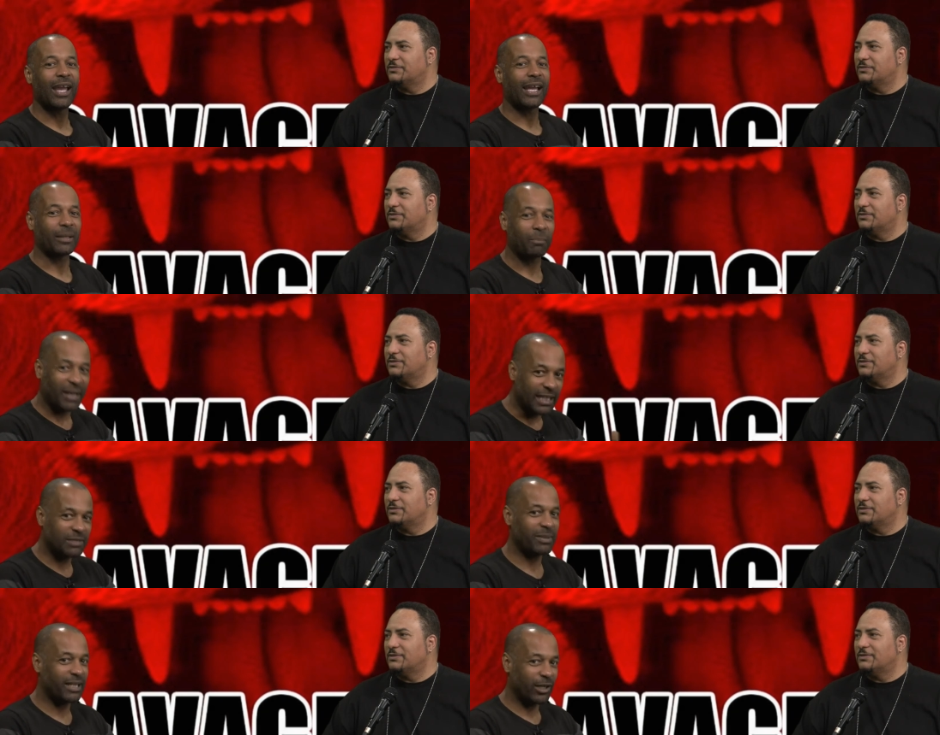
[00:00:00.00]
Speaker 1: an
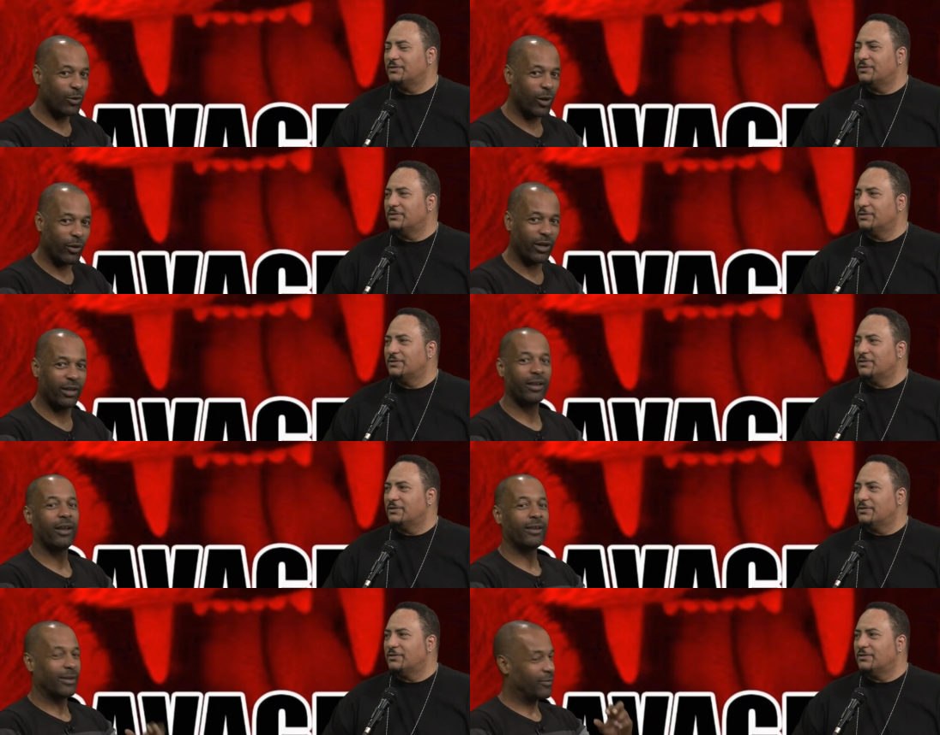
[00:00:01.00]
impeachment inquiry,
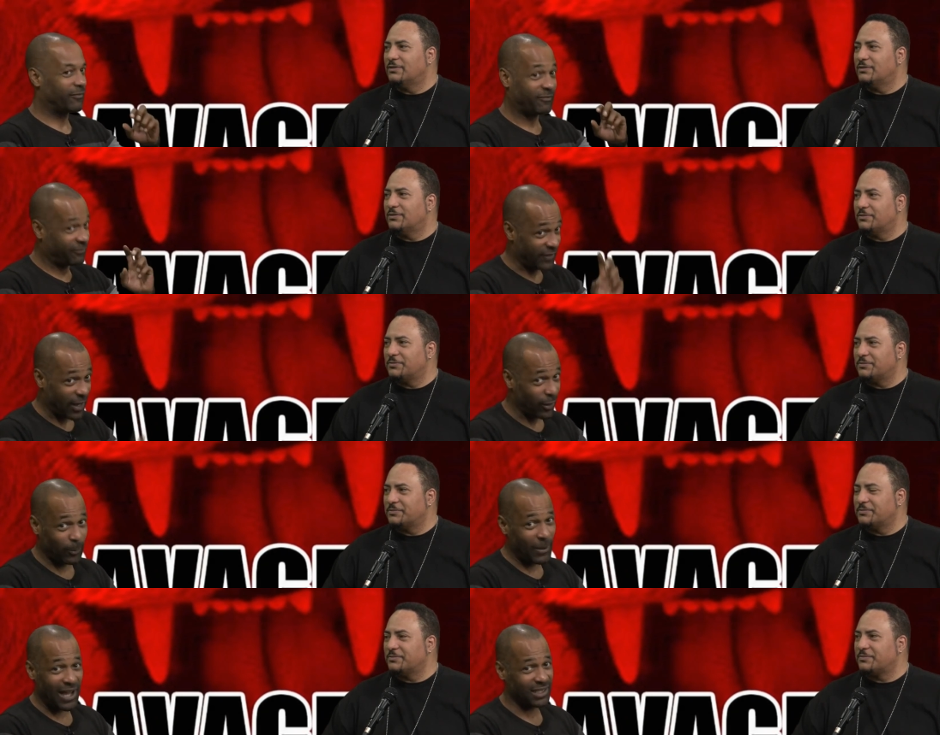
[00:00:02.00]

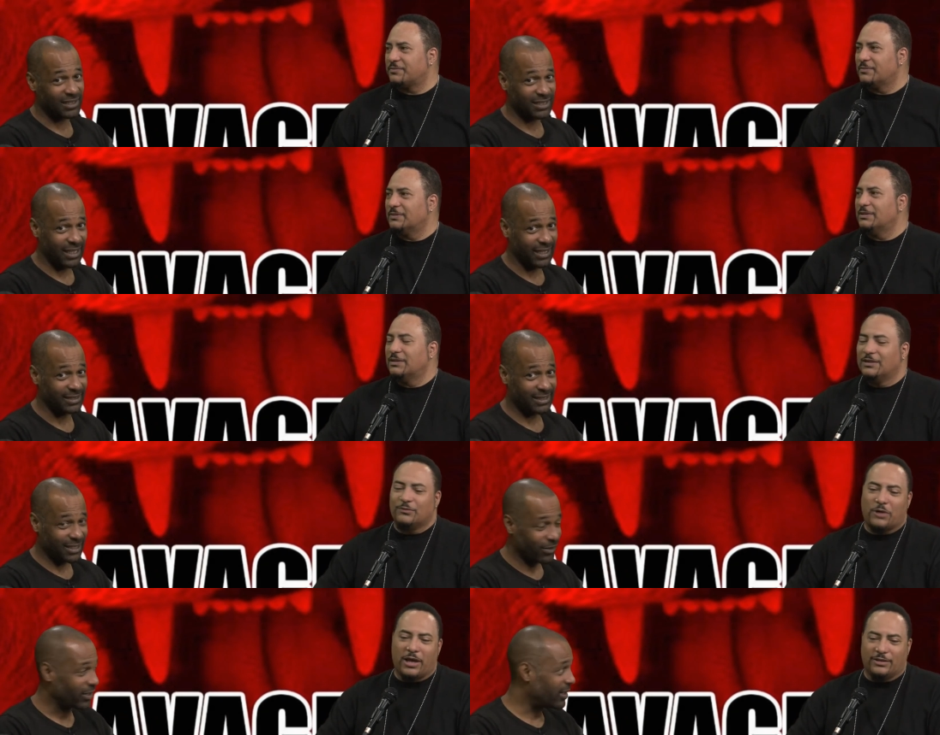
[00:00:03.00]
failed policy in
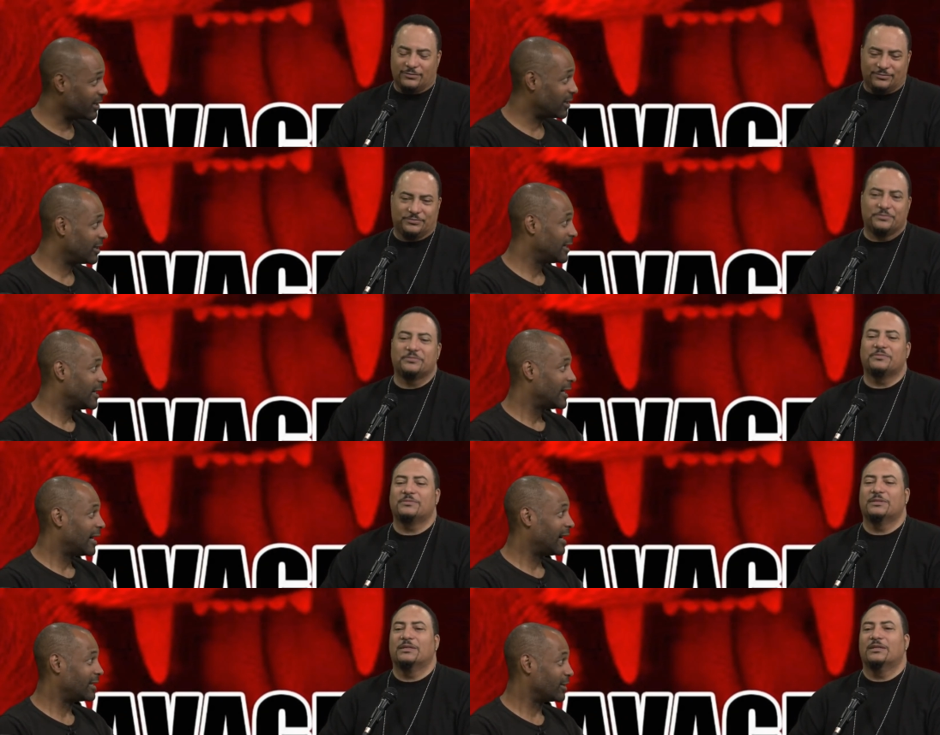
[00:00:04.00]
Syria, right.
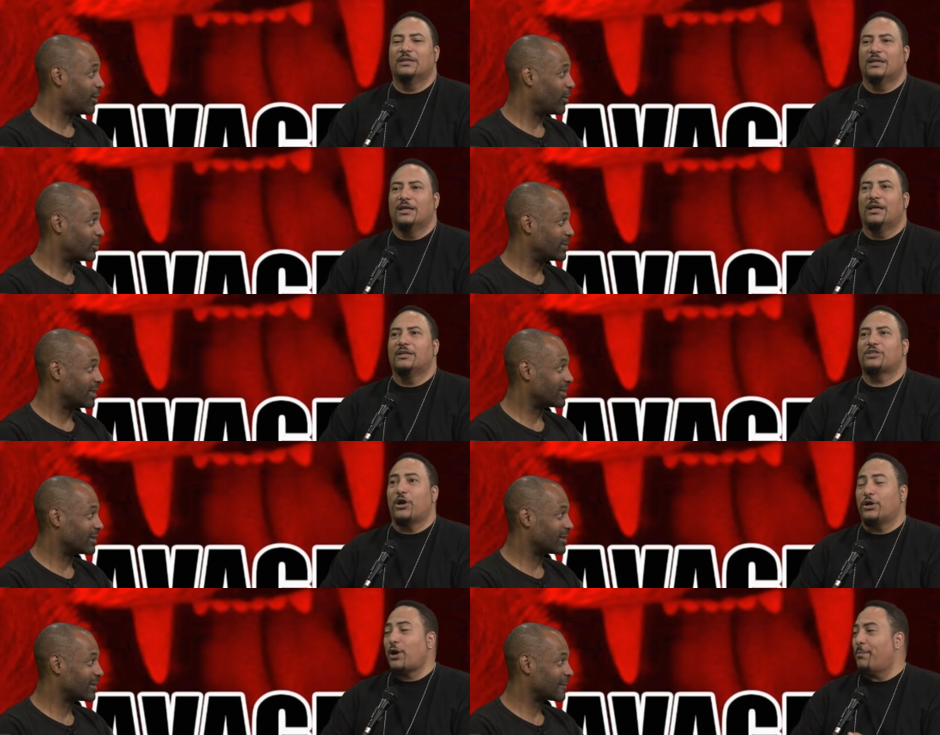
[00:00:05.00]
uh, you know,
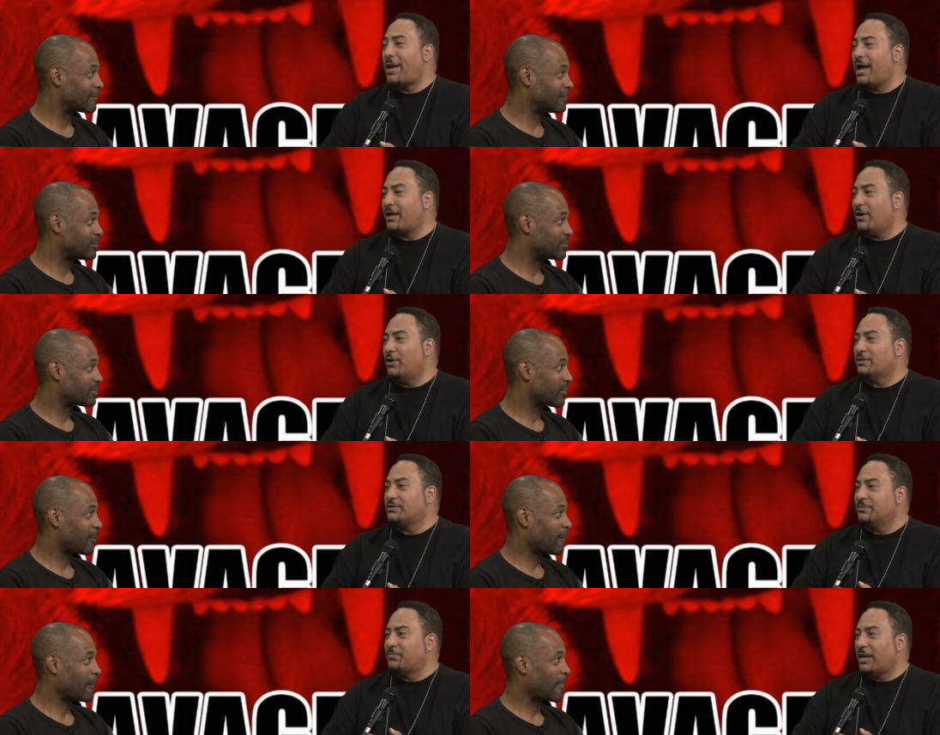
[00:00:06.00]
turning our
Speaker 2: back on
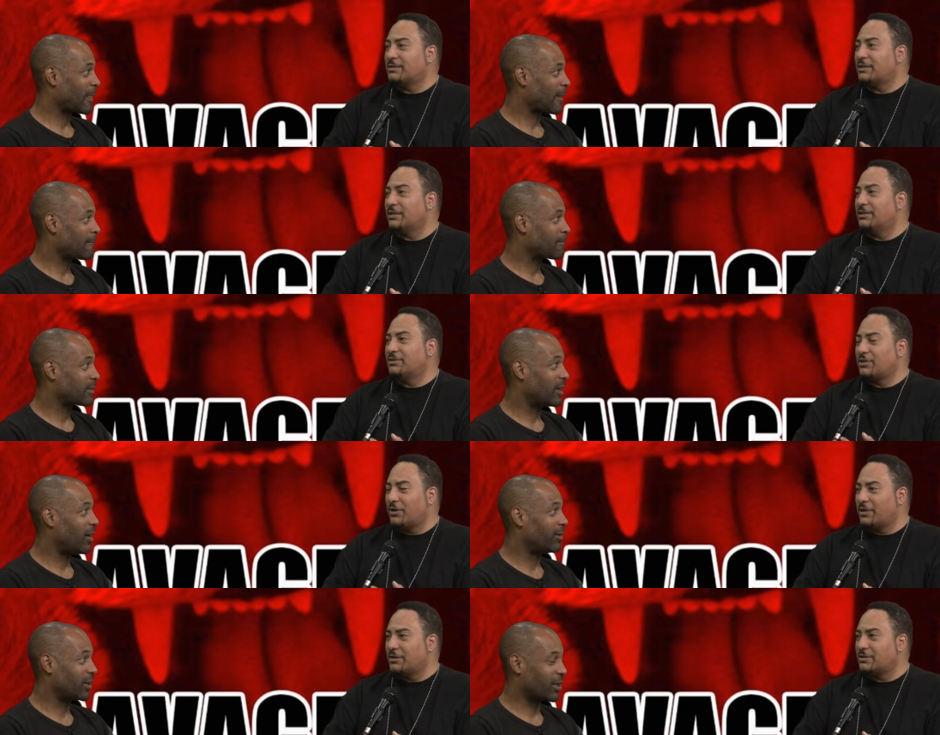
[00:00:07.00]
basically the Turkish,
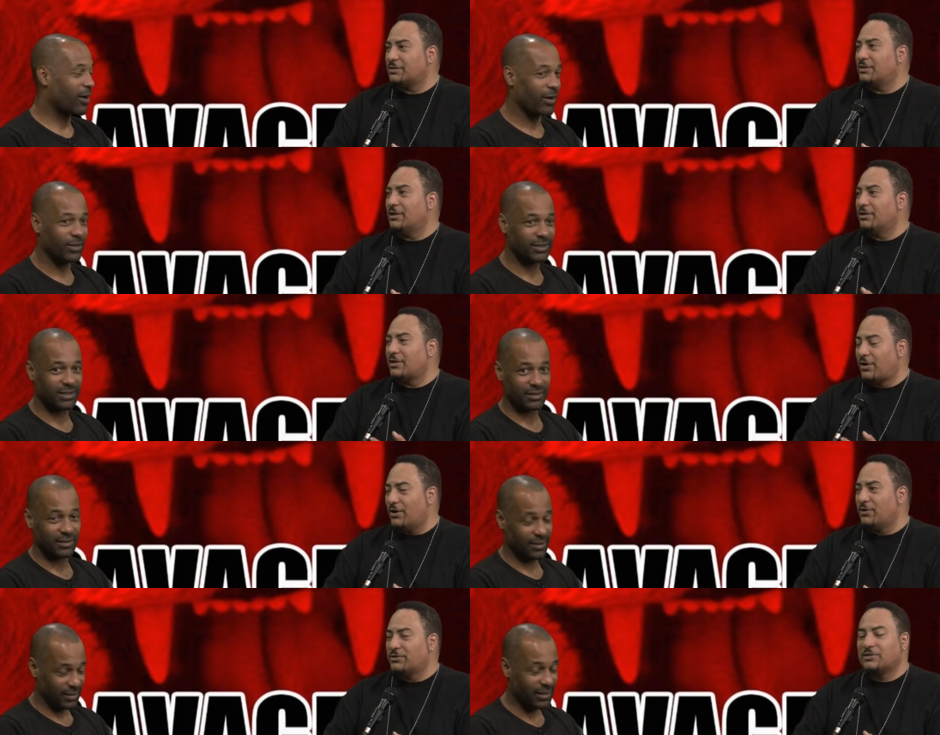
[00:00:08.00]
on the Kurds, on the
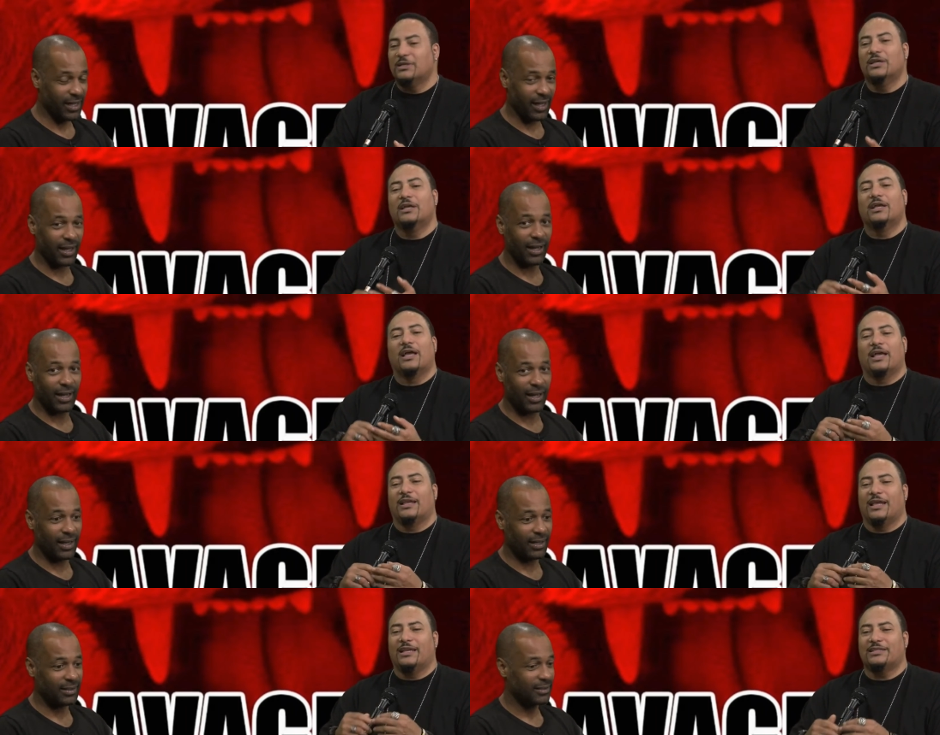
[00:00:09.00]
Kurds, yeah, uh,
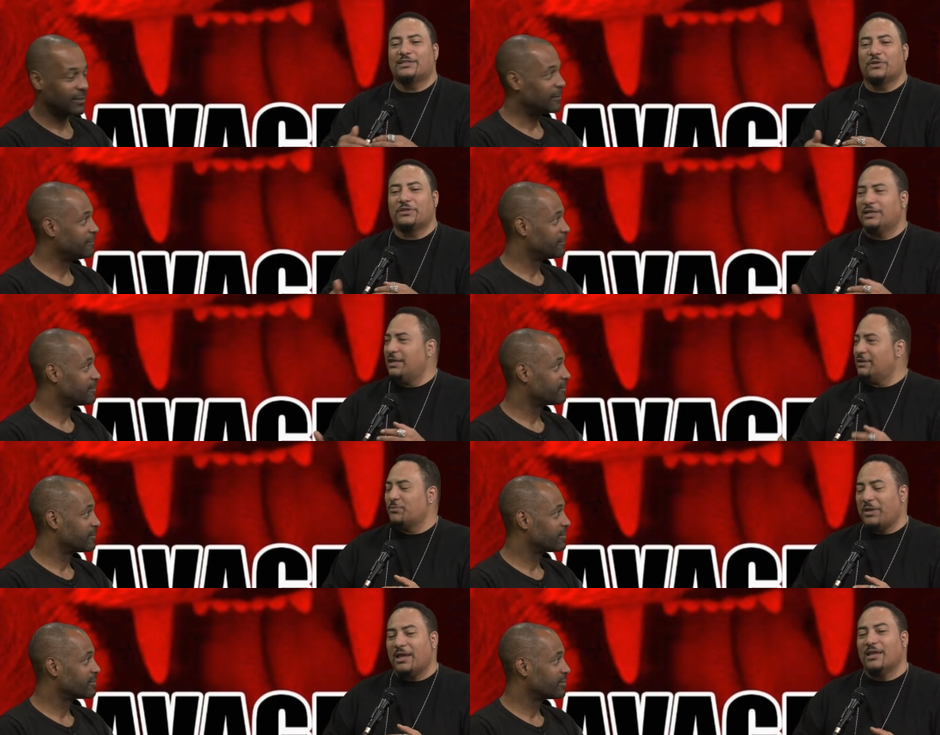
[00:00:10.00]
and, and, he still think he's the
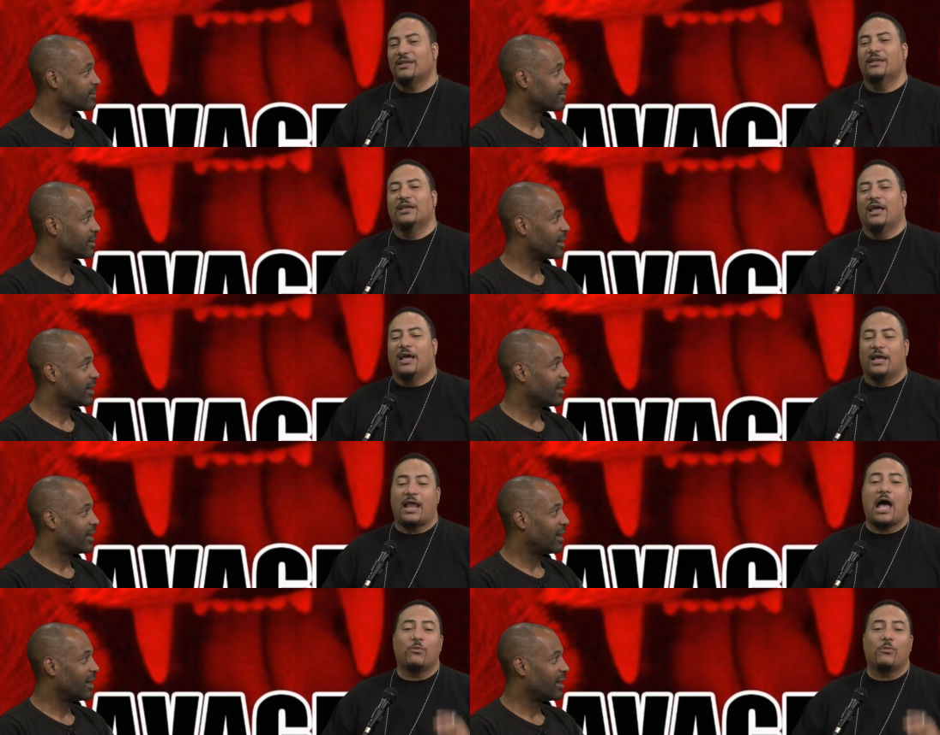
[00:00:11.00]
man. And I